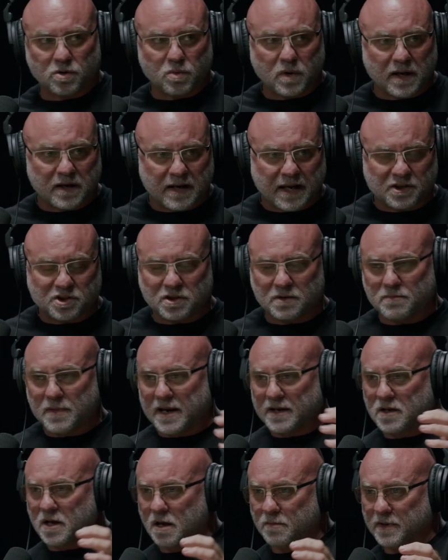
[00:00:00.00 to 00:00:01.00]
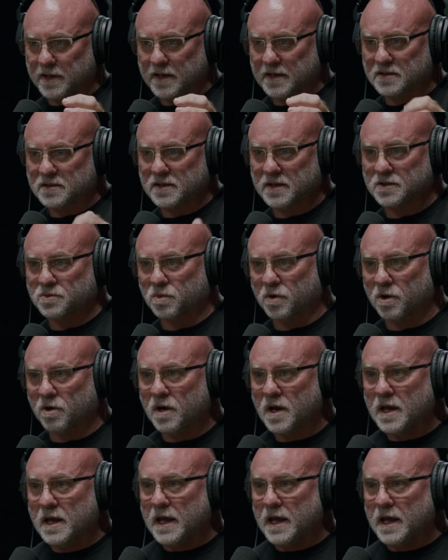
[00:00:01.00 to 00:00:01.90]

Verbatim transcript: what nation might come against Israel.